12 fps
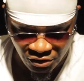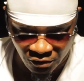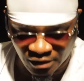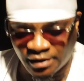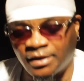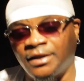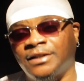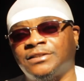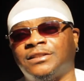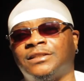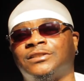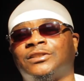So Leah,
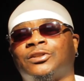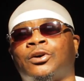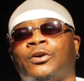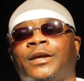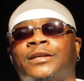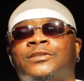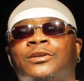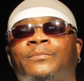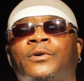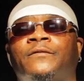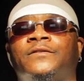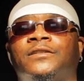let's let's just go ahead and
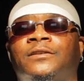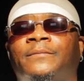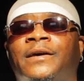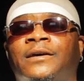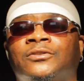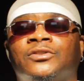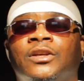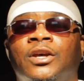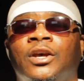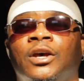jump off into the battles.